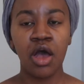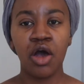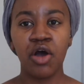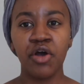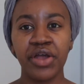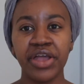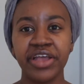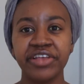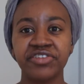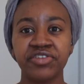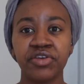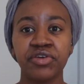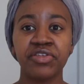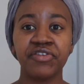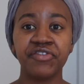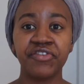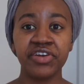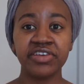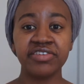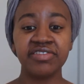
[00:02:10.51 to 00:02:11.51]
Okay, so the
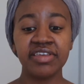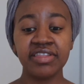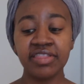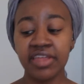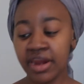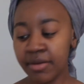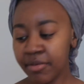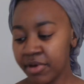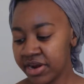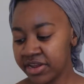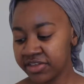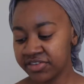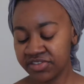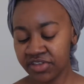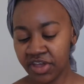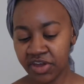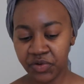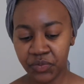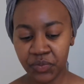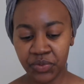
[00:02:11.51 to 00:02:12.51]
first thing that I'm going to
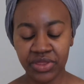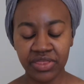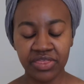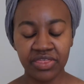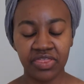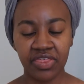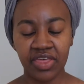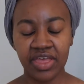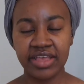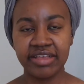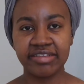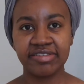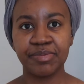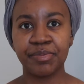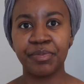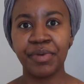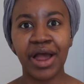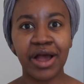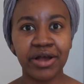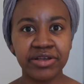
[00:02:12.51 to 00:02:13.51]
start with is
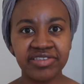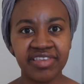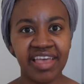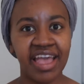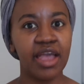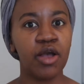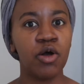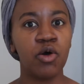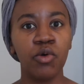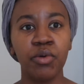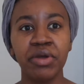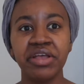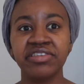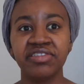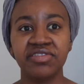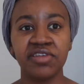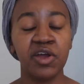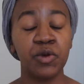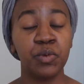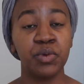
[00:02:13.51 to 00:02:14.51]
brows. I always
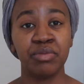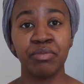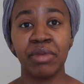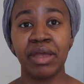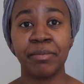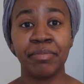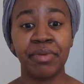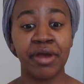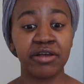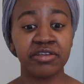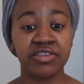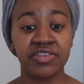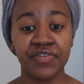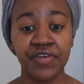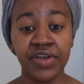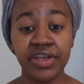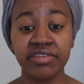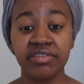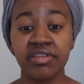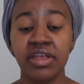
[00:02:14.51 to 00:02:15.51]
start with my brows
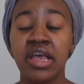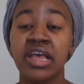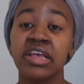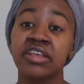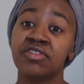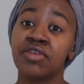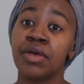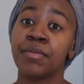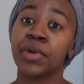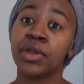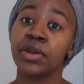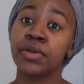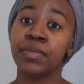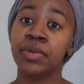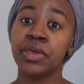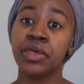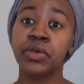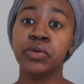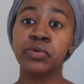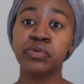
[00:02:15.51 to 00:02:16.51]
first. So I'm going to be
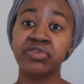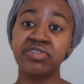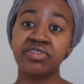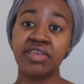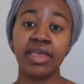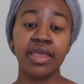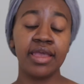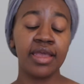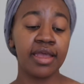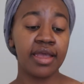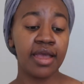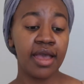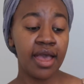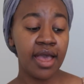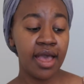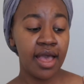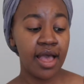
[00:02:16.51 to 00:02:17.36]
using